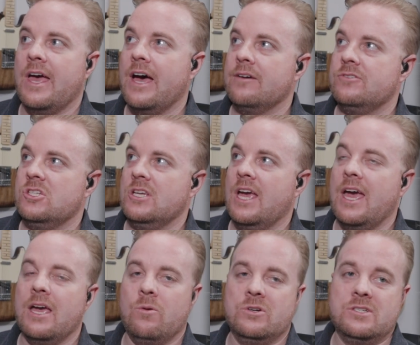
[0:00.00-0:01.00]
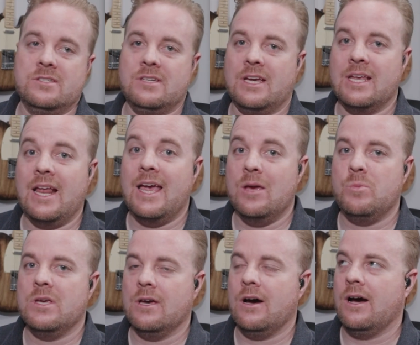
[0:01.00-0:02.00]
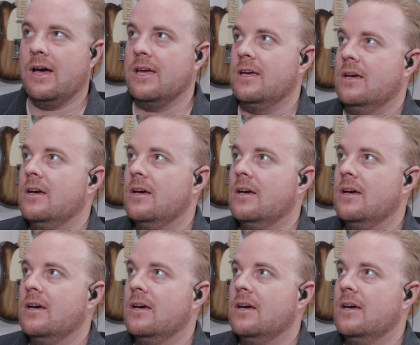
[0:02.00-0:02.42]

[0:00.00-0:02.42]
FGA, which is like an API,